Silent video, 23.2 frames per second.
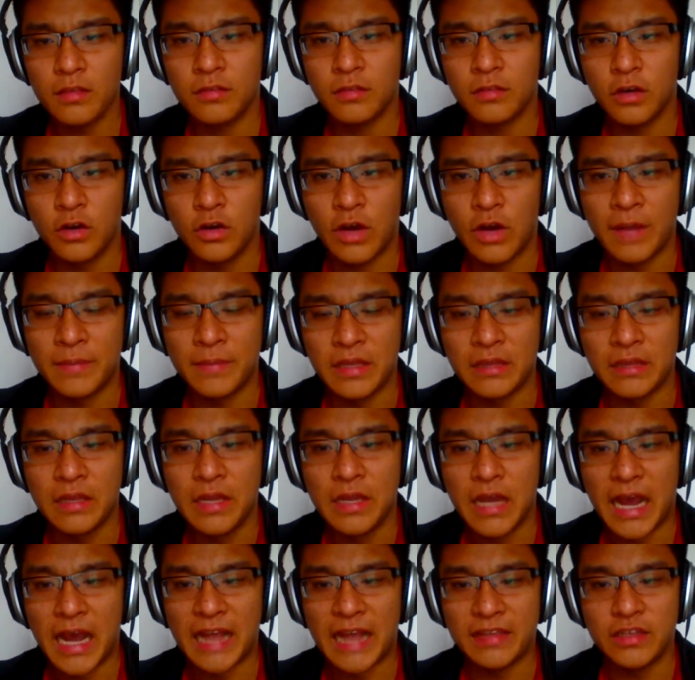So I mean,
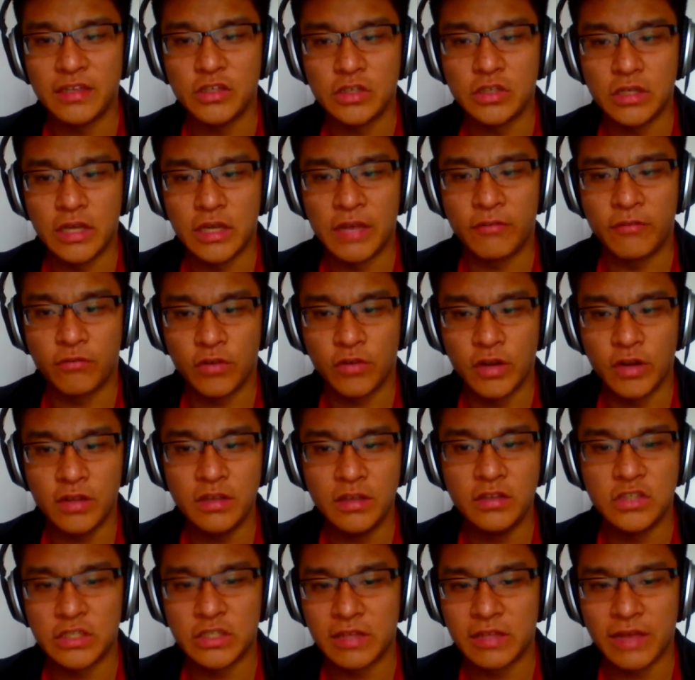I think
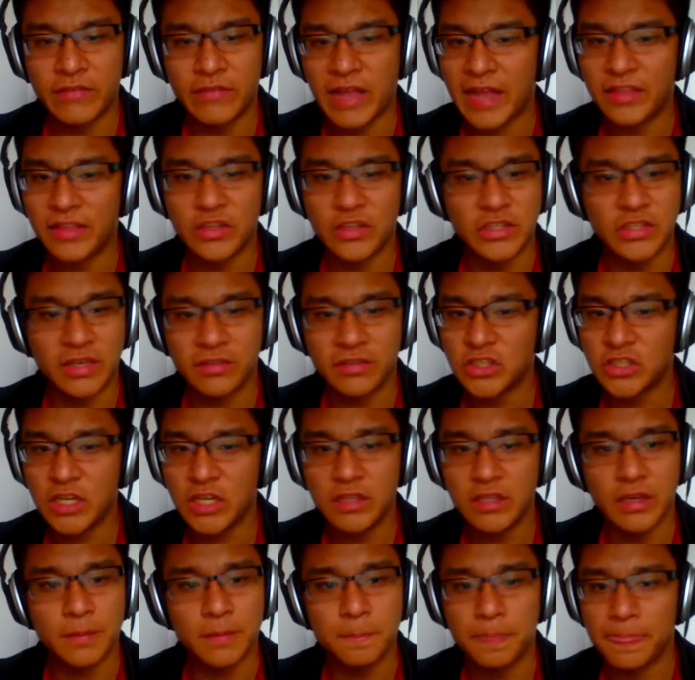Infernities just haven't had the chance to
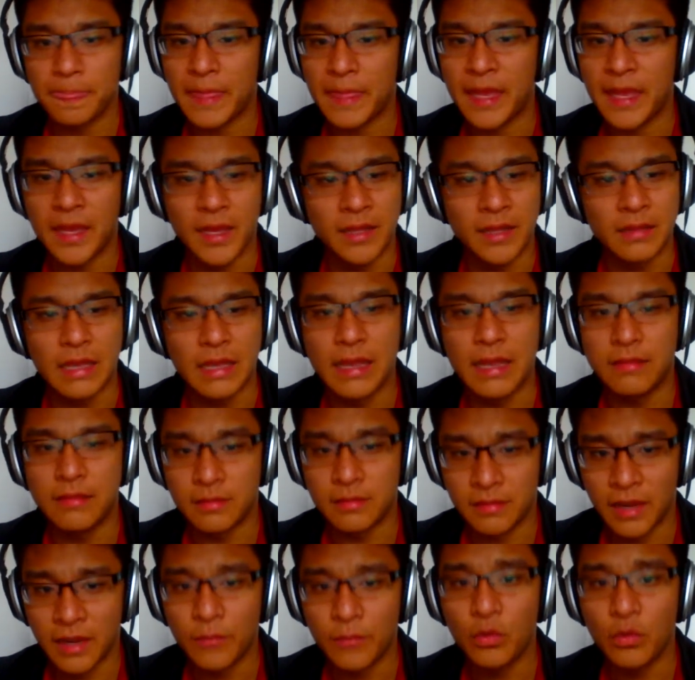shine yet, and
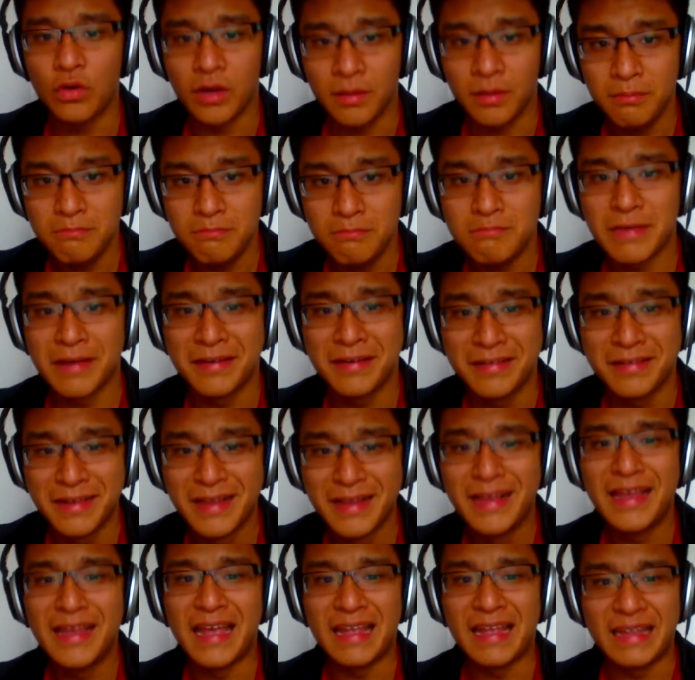the time will come.
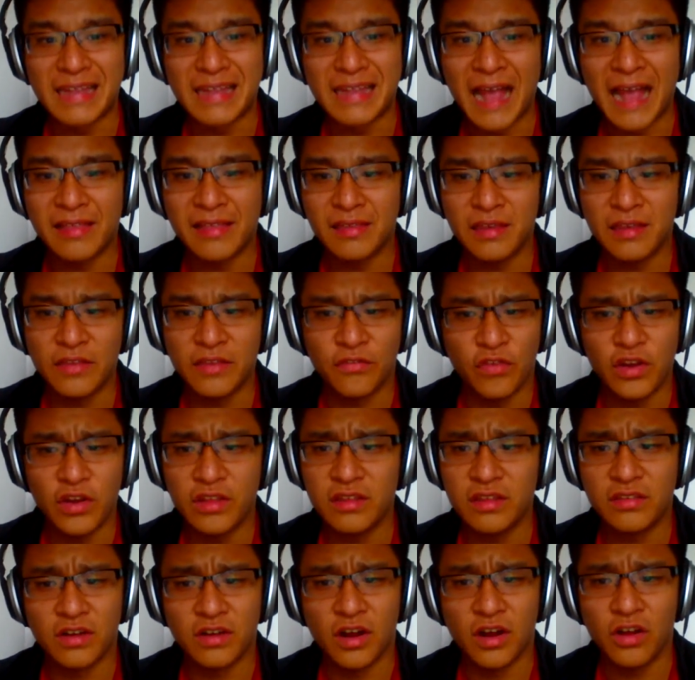And I think
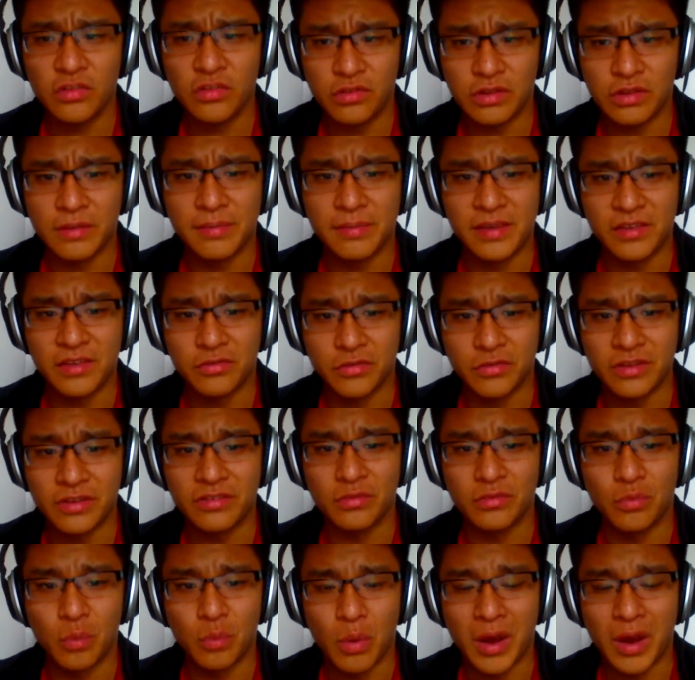Infernities are also the biggest
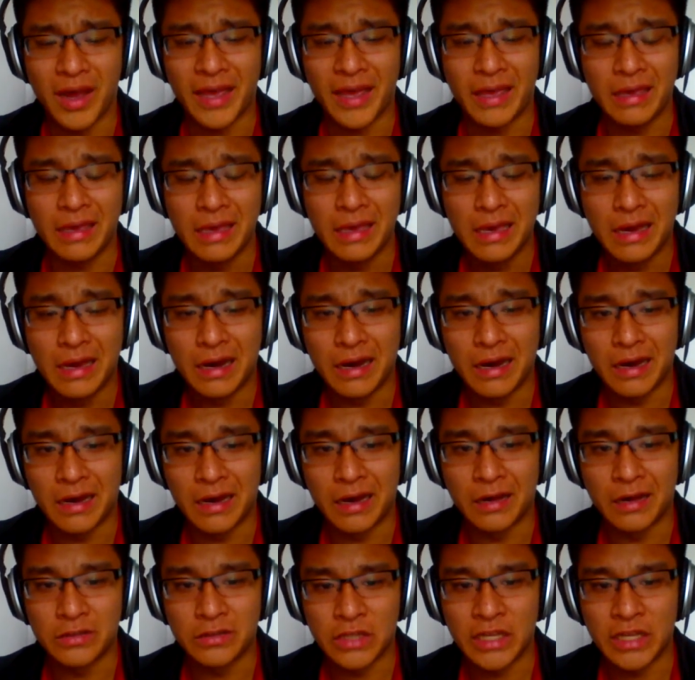reason why
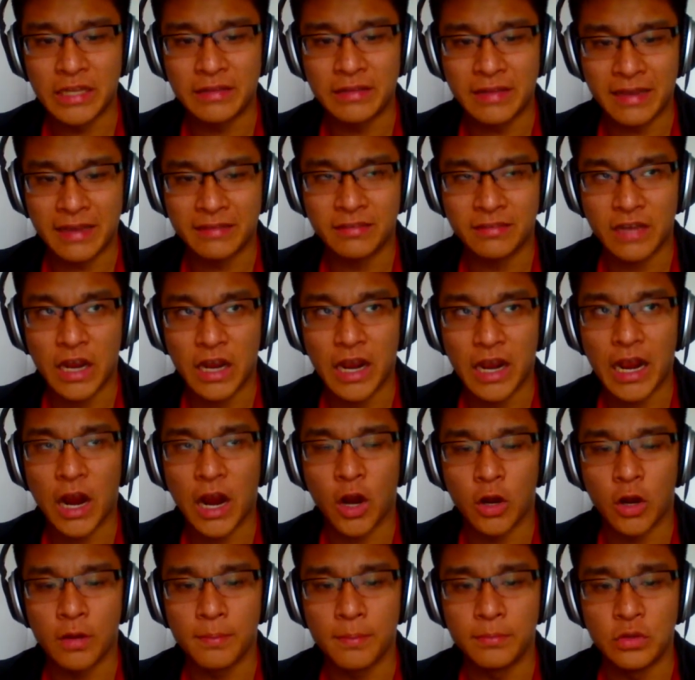a lot of decks
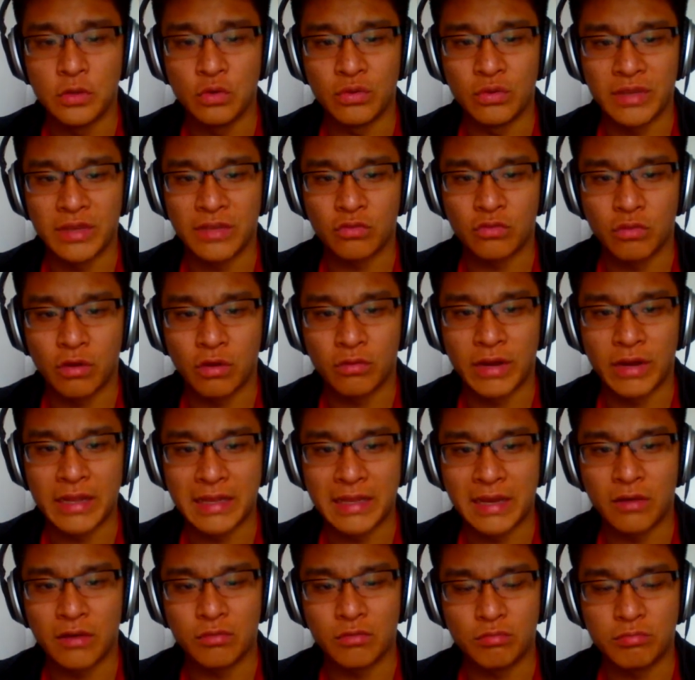aren't doing as well right
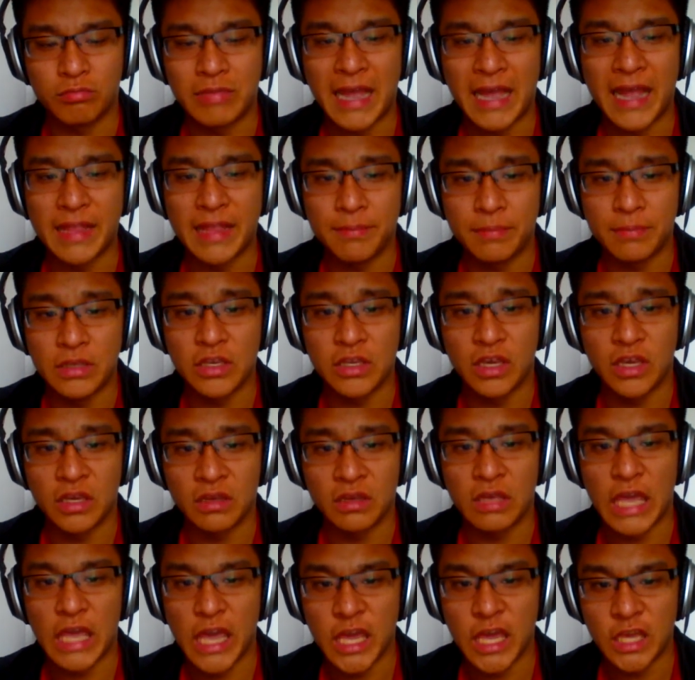now. That
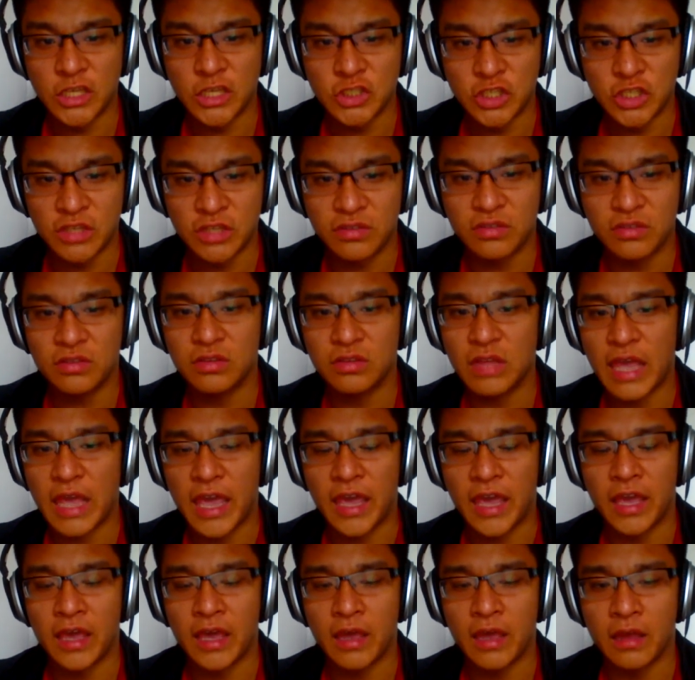being Agents
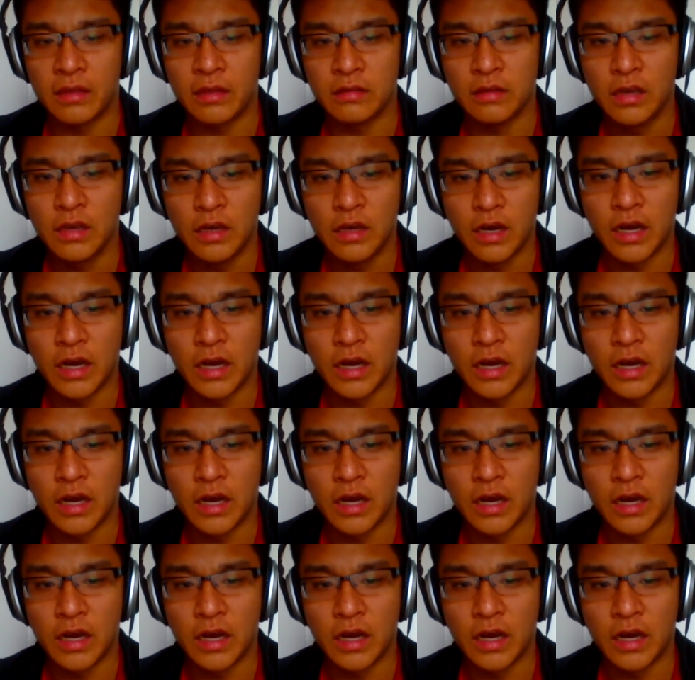and